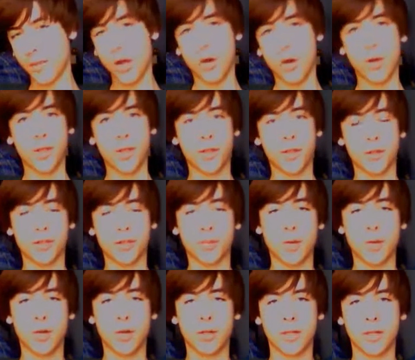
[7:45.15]
Oh, and then there's
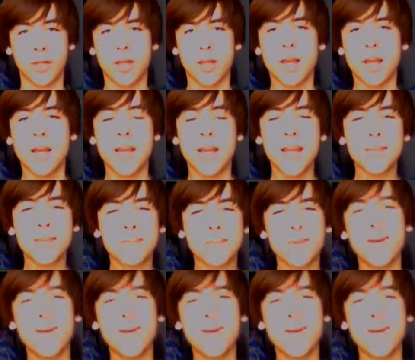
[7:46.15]
Small, and he's pretty